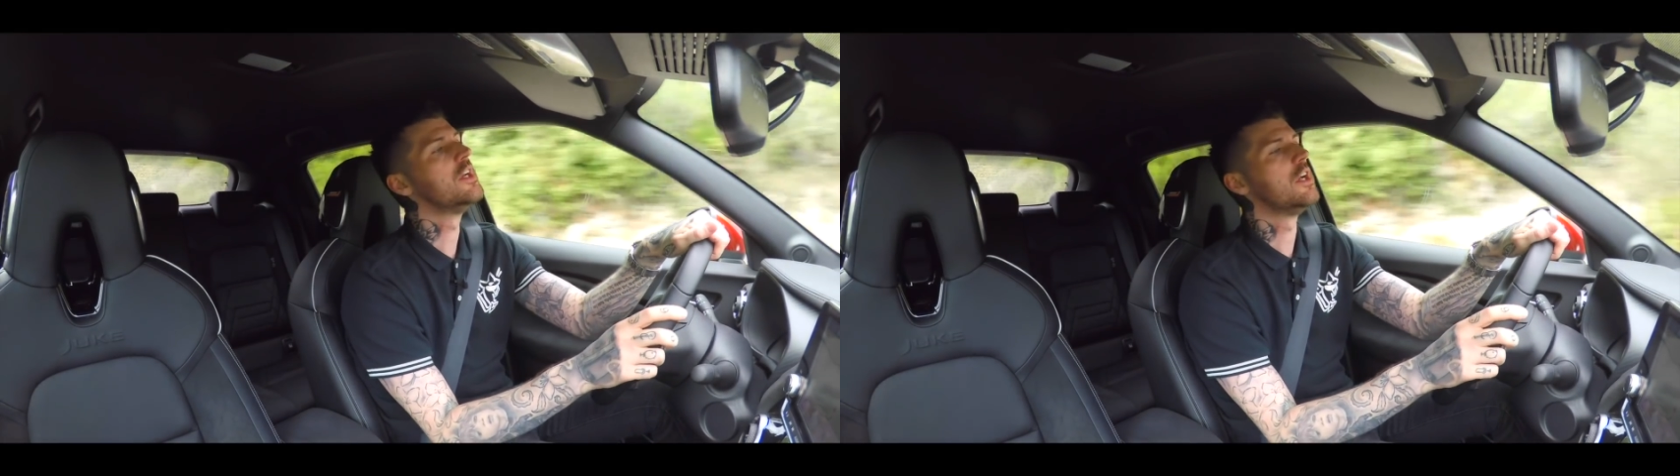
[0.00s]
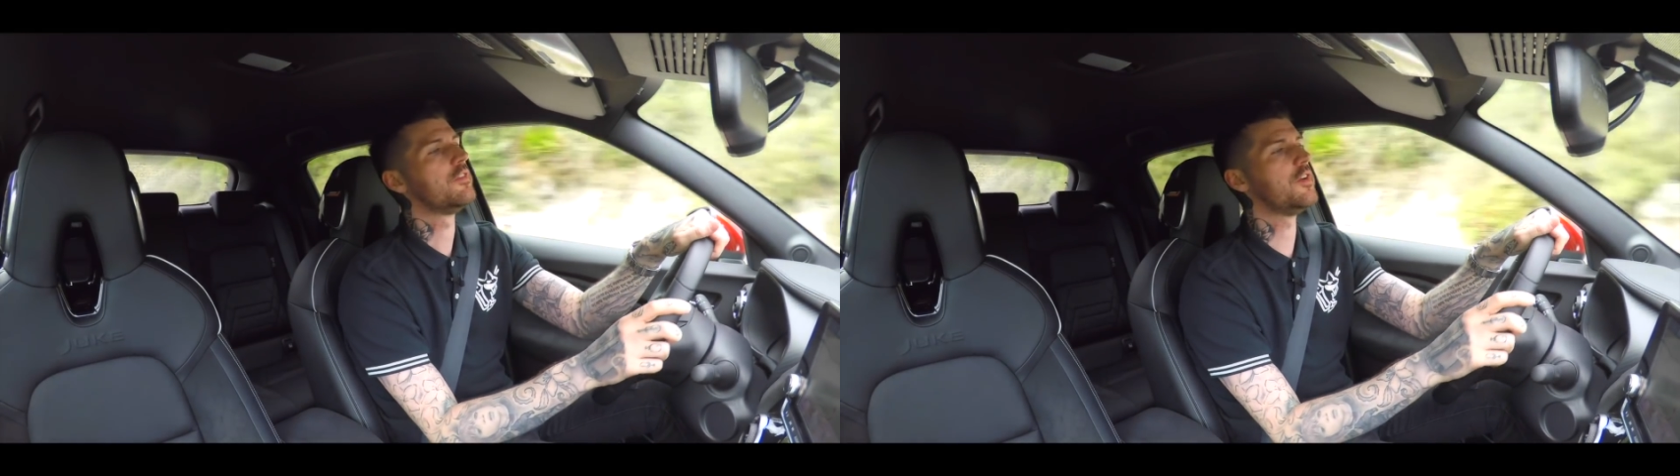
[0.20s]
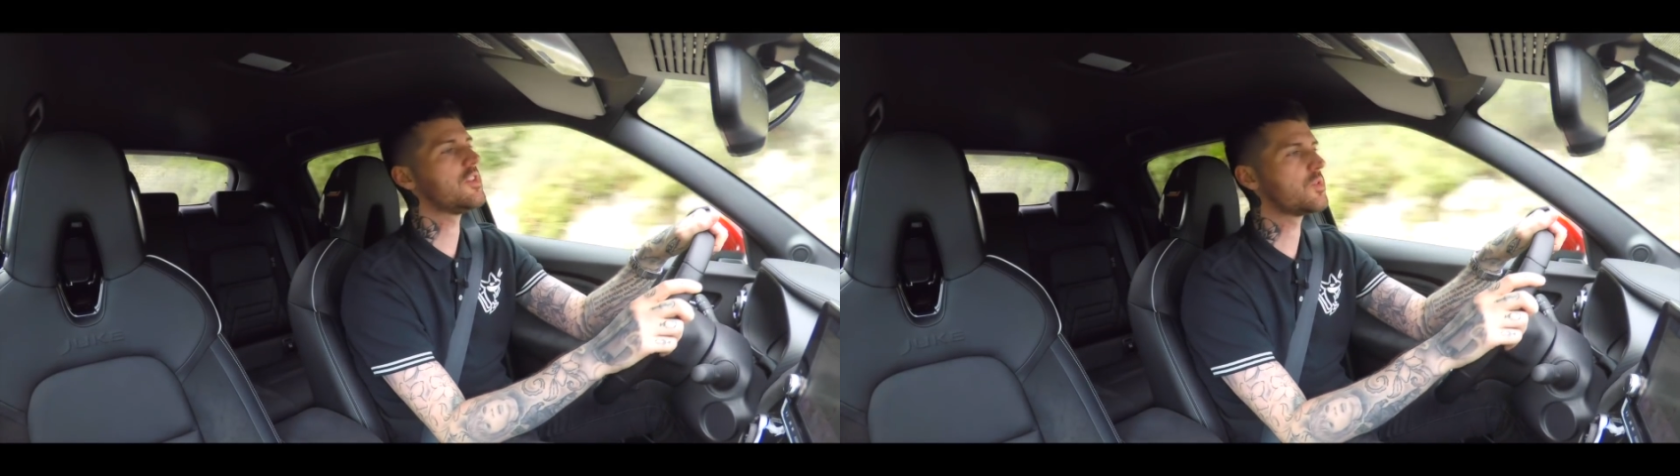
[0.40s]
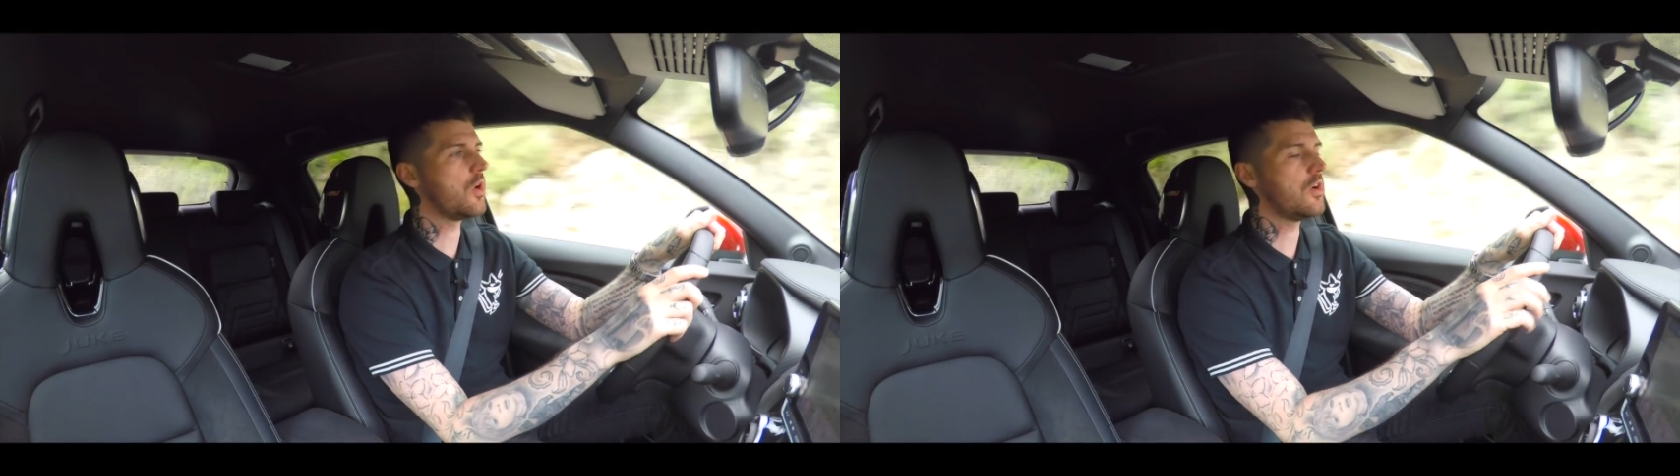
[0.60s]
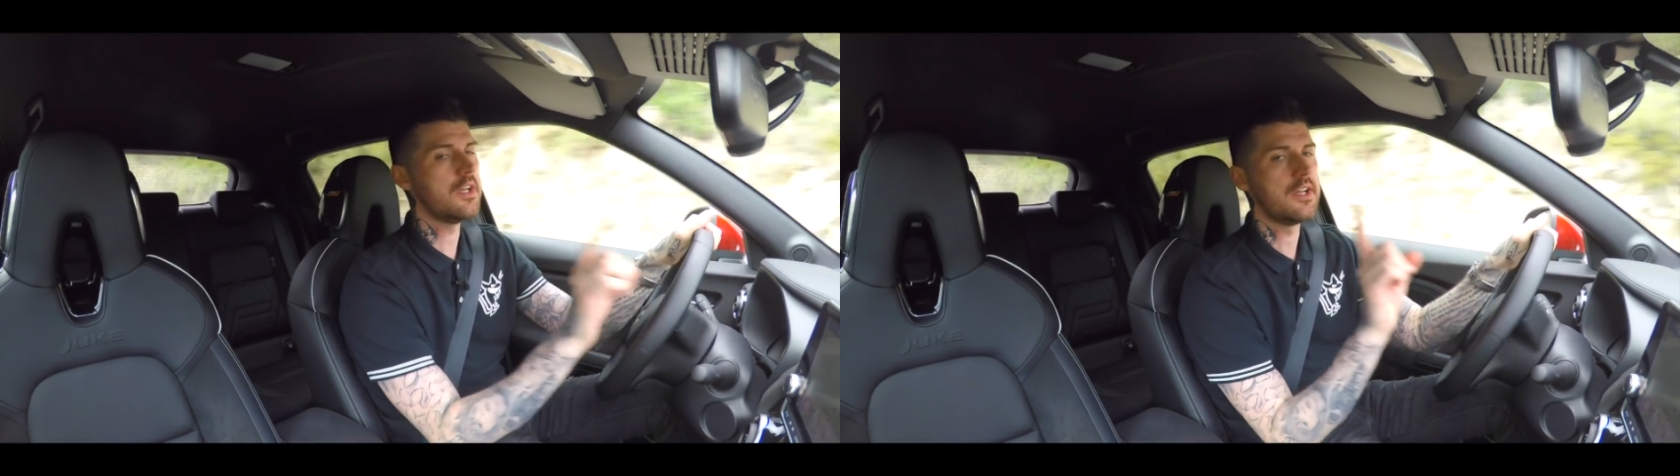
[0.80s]
First
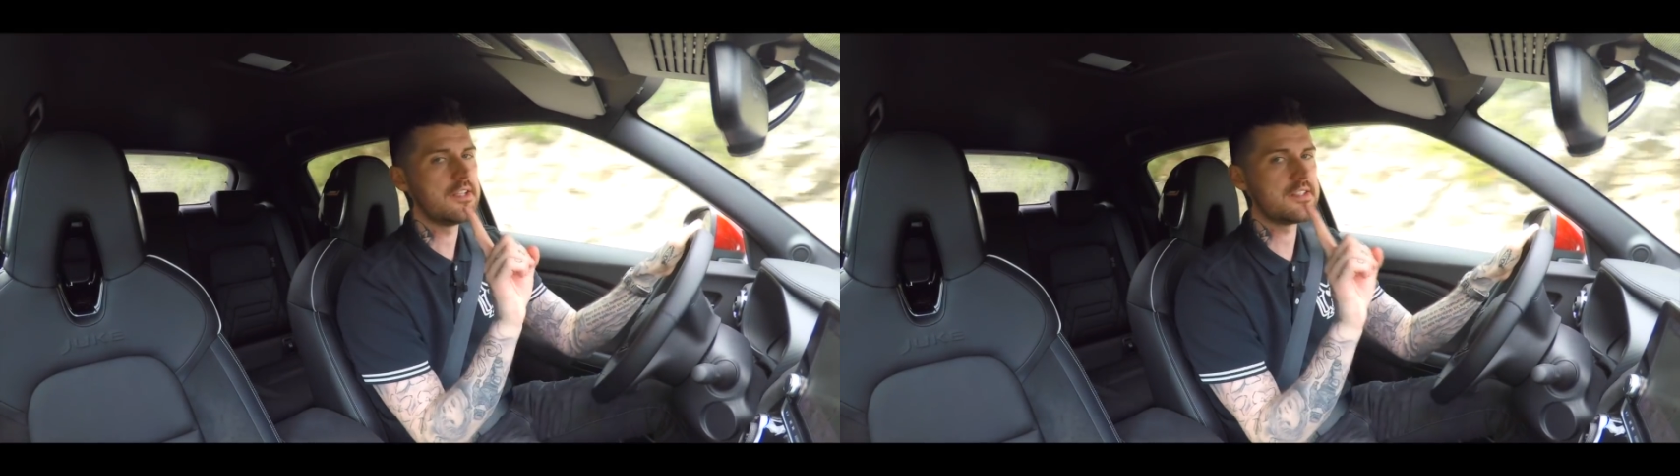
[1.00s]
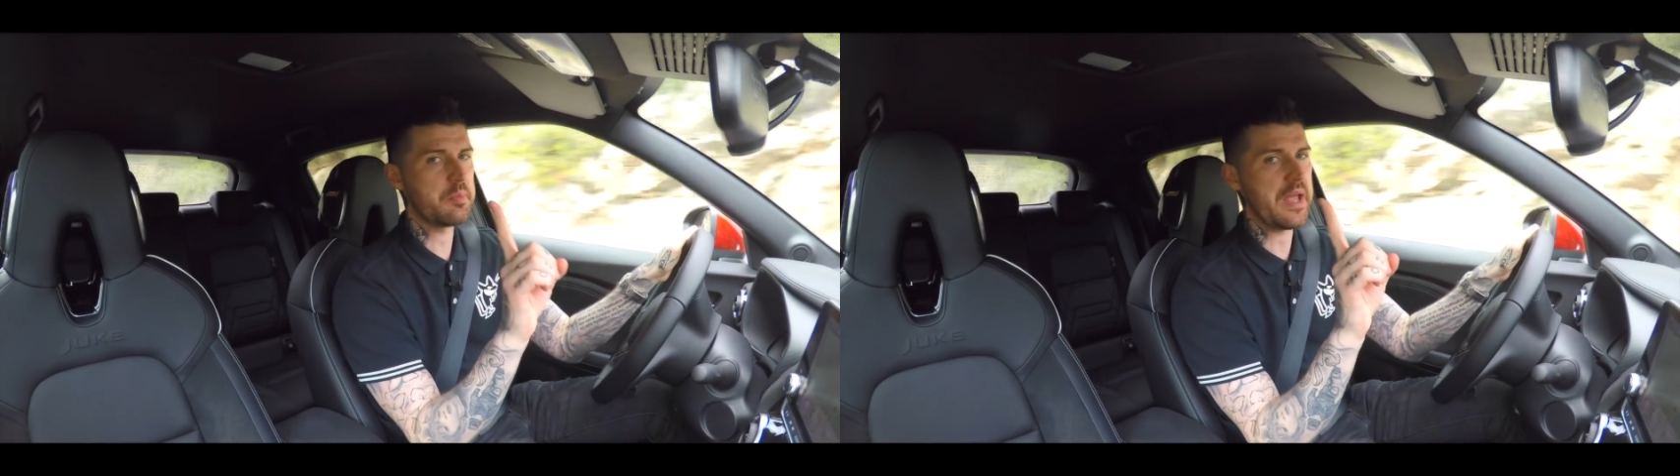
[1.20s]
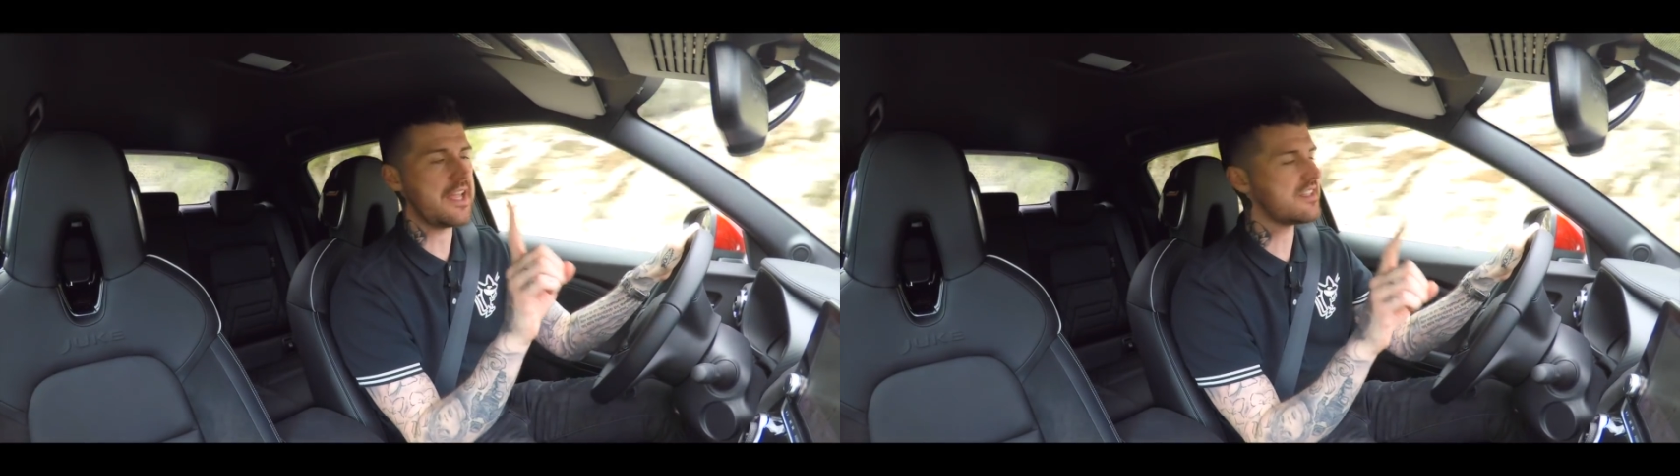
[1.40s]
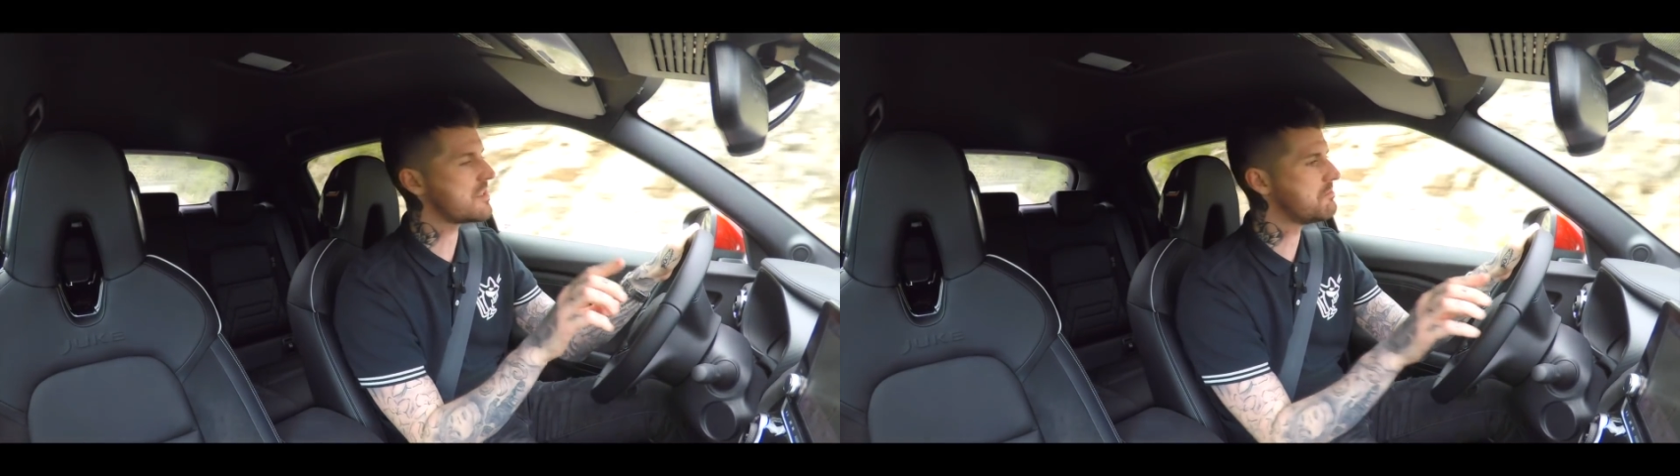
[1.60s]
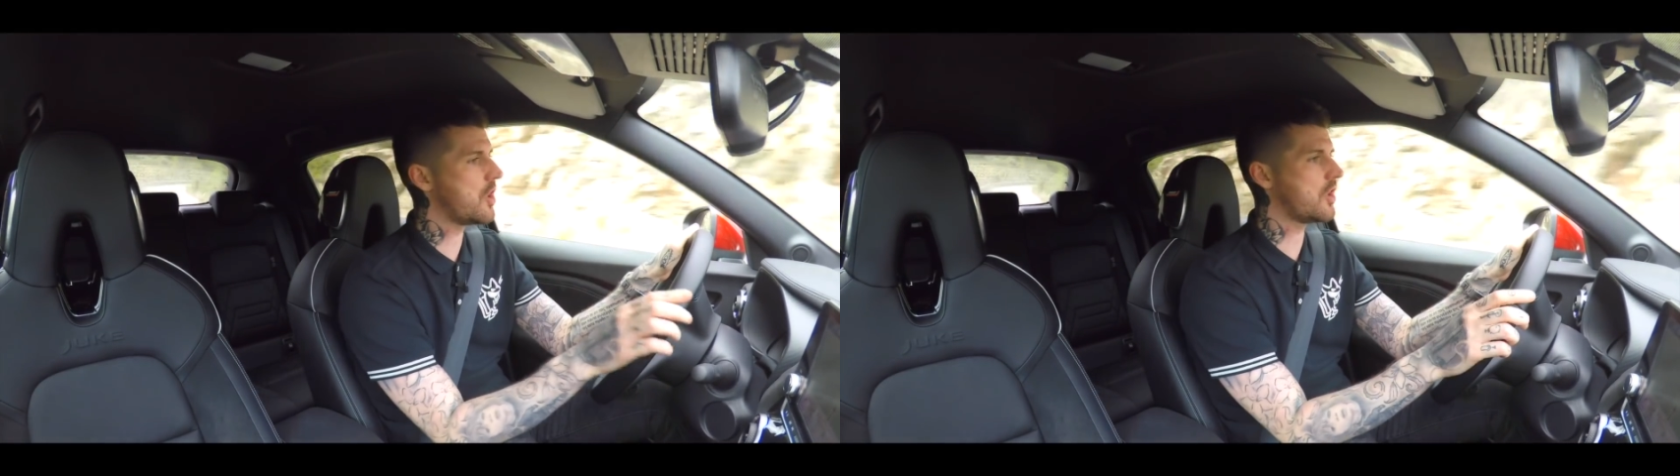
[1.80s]
one,
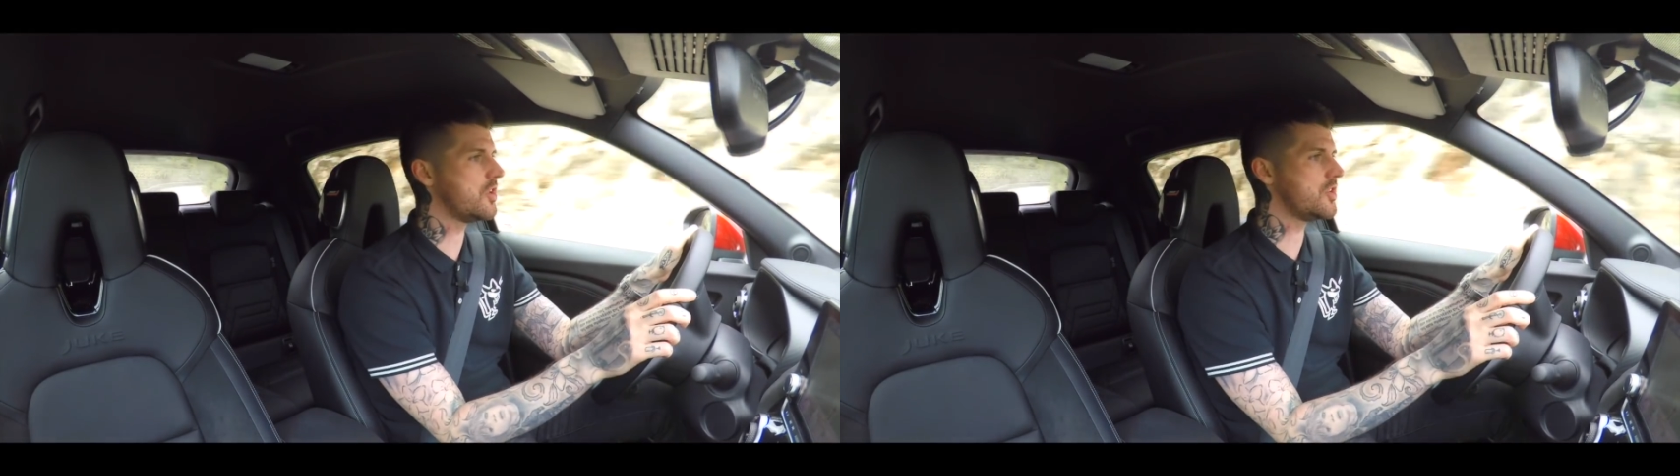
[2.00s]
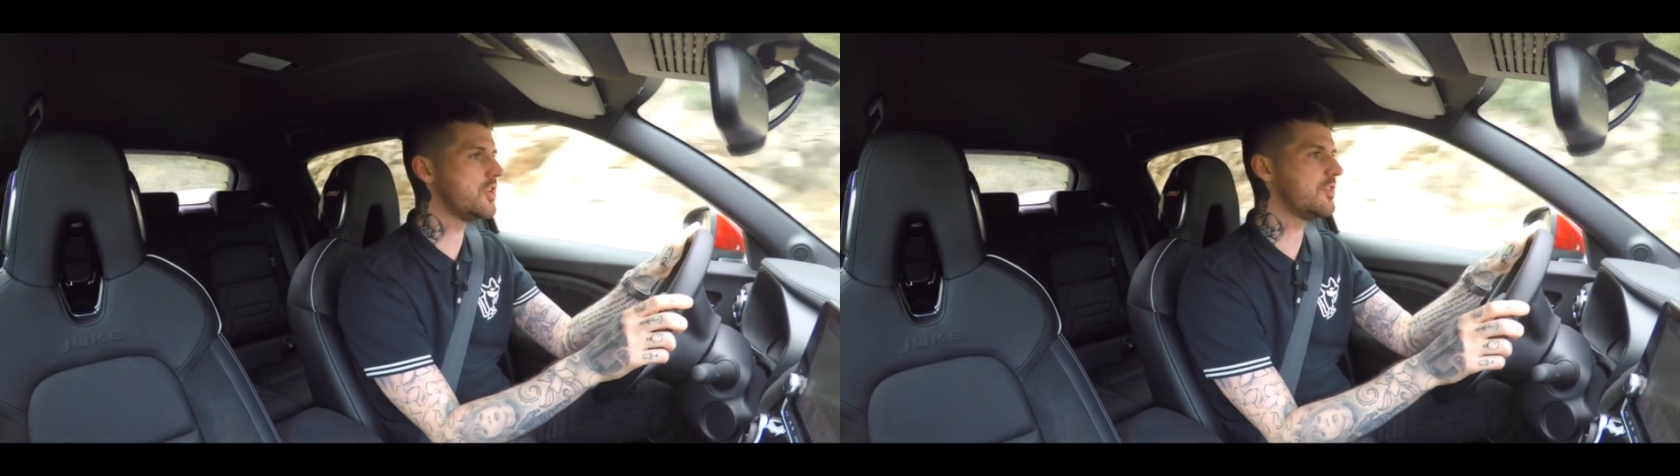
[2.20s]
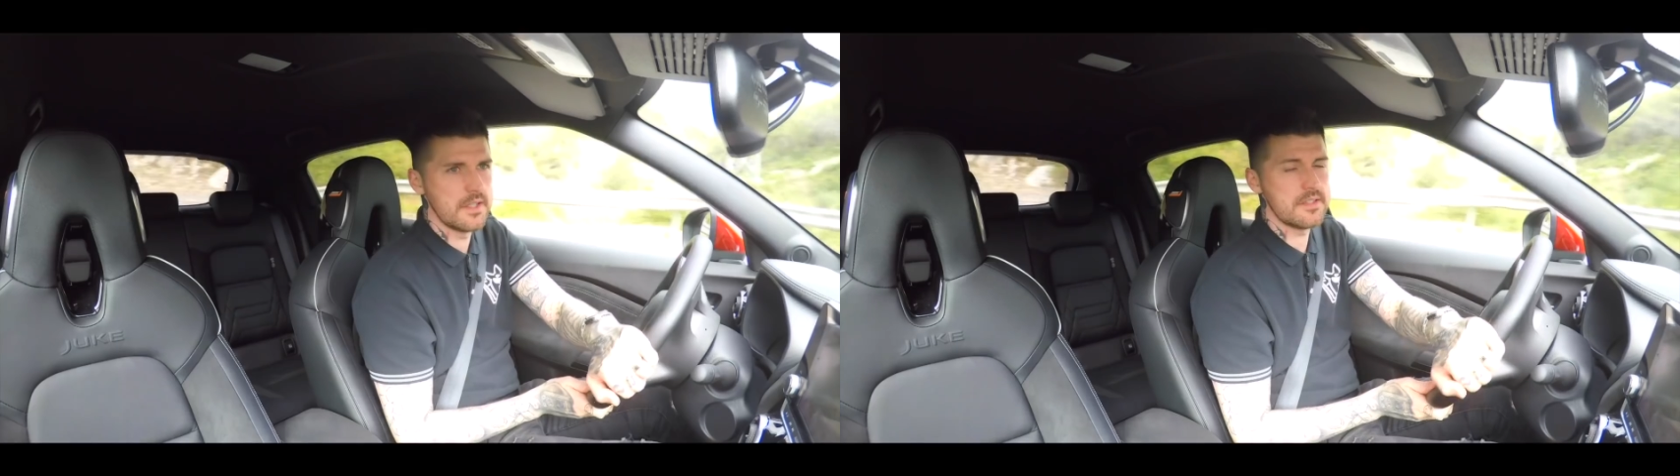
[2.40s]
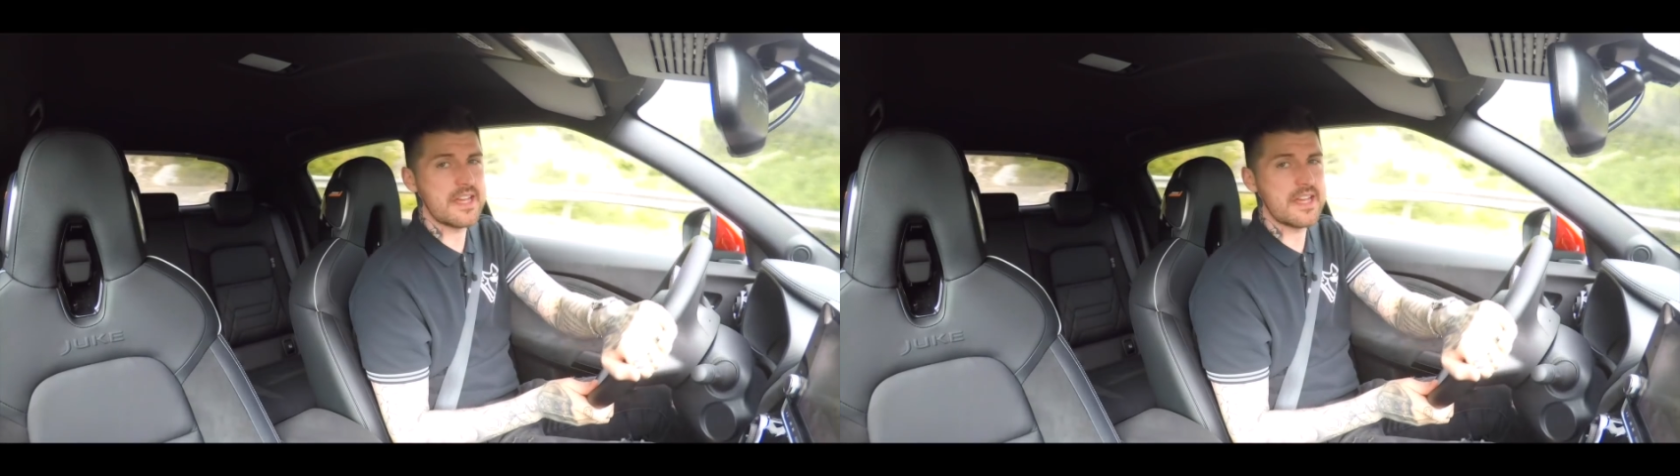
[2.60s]
space, not good enough.